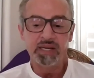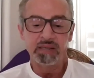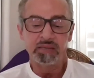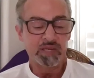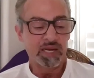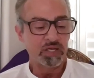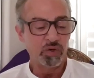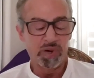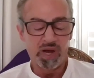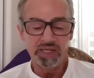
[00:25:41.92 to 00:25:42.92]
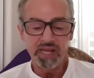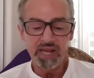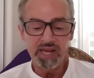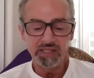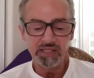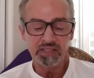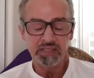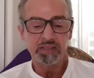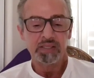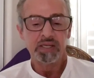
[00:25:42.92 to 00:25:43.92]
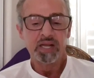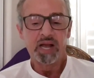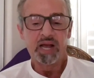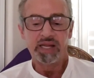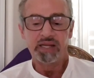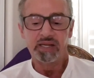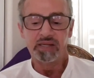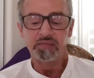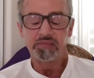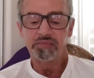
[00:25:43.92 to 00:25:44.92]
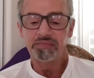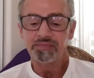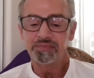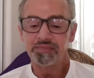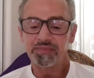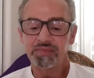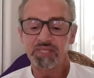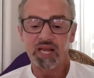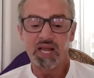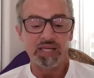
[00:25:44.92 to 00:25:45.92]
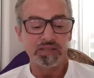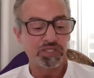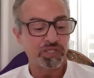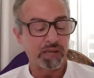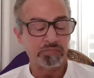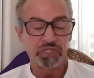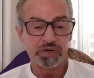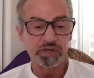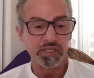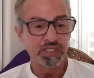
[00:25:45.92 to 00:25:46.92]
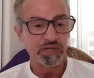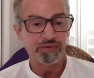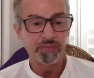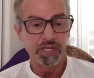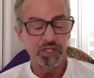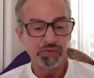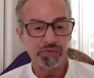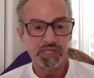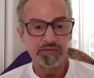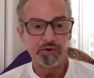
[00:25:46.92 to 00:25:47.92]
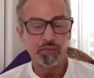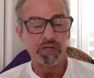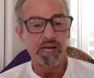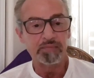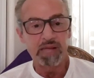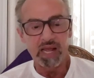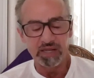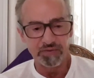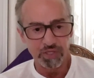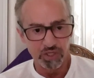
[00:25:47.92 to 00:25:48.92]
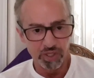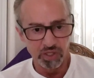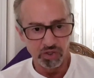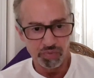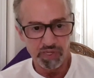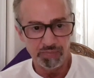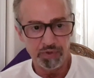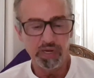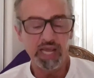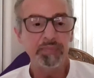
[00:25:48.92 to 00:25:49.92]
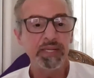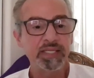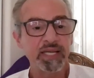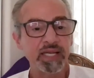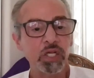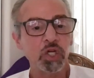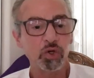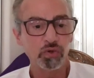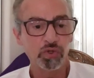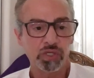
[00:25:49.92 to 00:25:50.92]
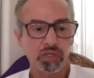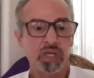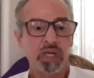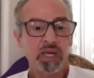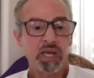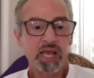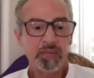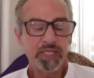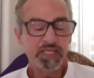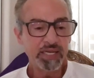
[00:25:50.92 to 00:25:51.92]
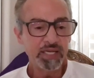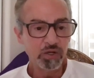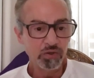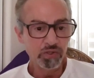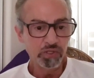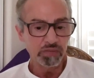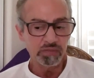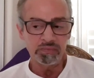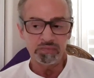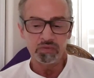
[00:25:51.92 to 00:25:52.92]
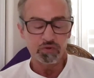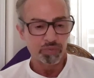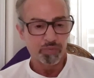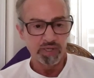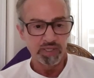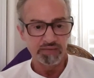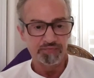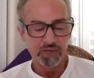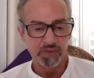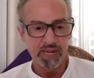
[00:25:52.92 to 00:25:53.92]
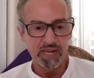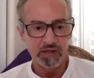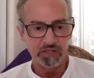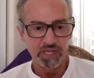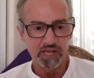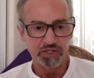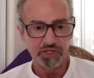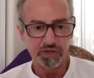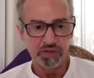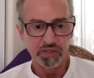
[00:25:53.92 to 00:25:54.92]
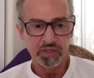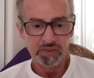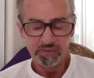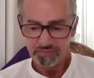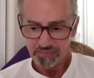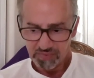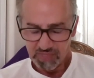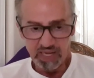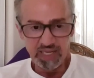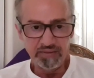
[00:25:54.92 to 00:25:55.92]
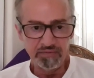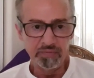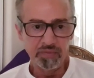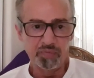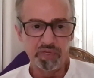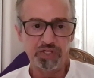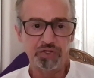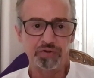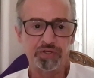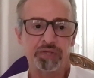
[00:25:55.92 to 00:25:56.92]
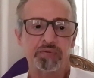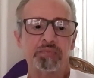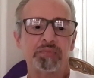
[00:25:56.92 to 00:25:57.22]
I do podcasts. I, uh, I'm sharing this information with everyone. I give it to the news people, ABC News. ABC News was parked in front of my house last year. I gave them the pictures.